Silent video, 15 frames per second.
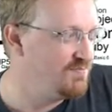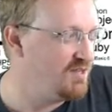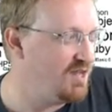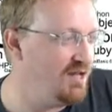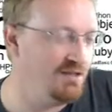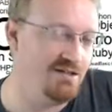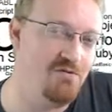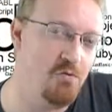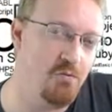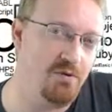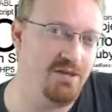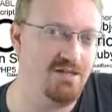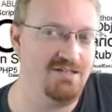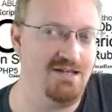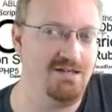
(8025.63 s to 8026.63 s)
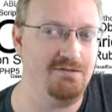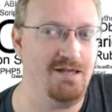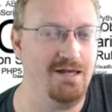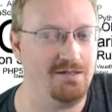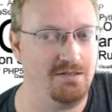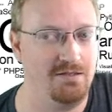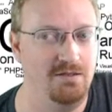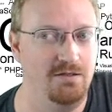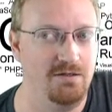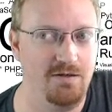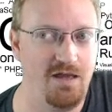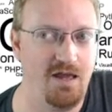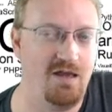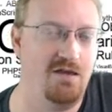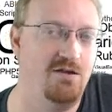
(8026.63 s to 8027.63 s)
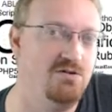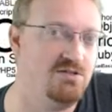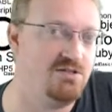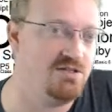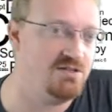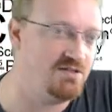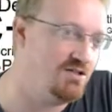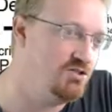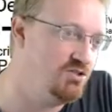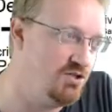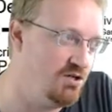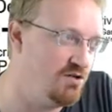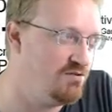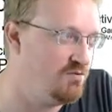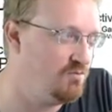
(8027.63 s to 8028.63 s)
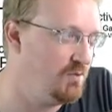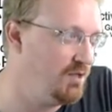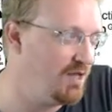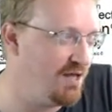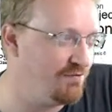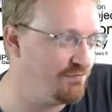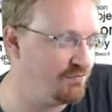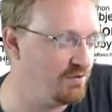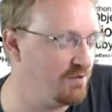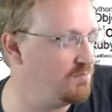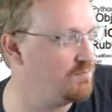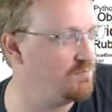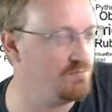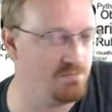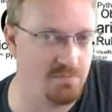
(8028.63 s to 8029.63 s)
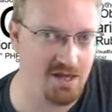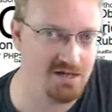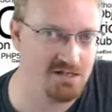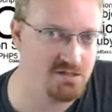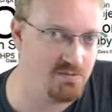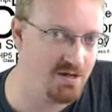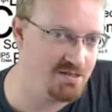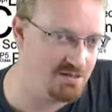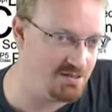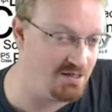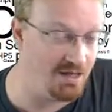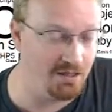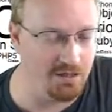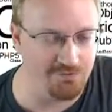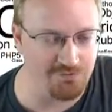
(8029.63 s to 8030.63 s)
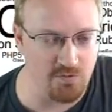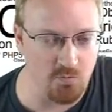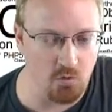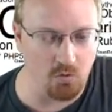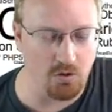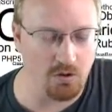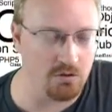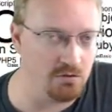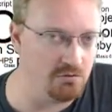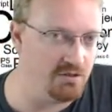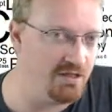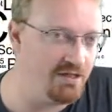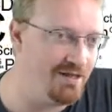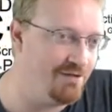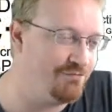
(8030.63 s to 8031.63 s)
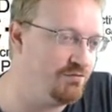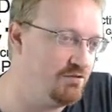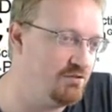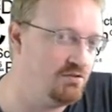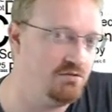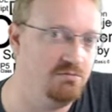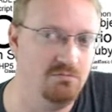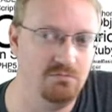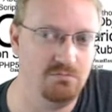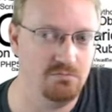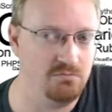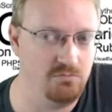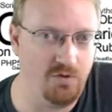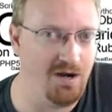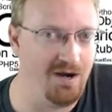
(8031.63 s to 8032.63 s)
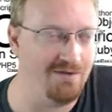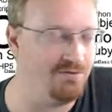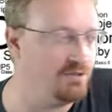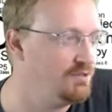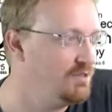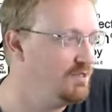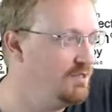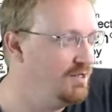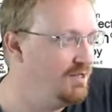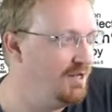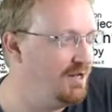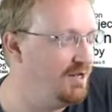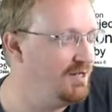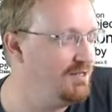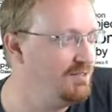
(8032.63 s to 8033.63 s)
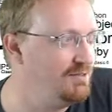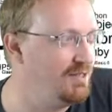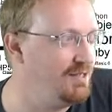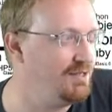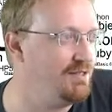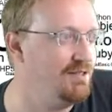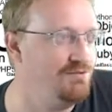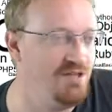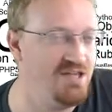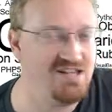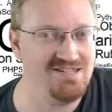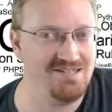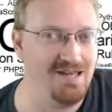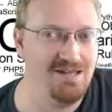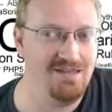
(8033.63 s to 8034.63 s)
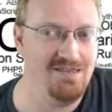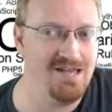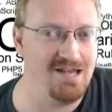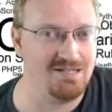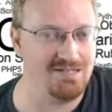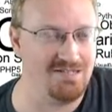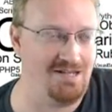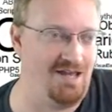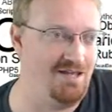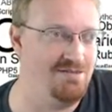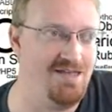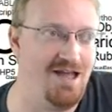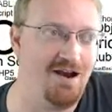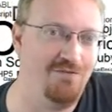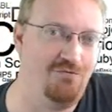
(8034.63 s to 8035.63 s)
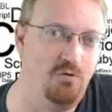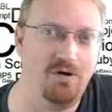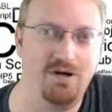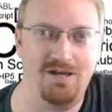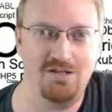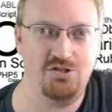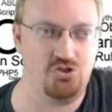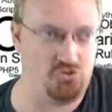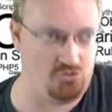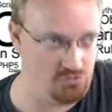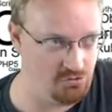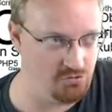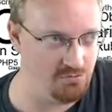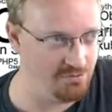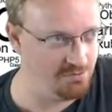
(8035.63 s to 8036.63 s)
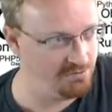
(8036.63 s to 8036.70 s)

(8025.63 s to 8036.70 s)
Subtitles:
I love it when they take like, hey, here's this engineer that we got from XYZ. I got from Oracle. I got from wherever. And like, they say this, and therefore it's true.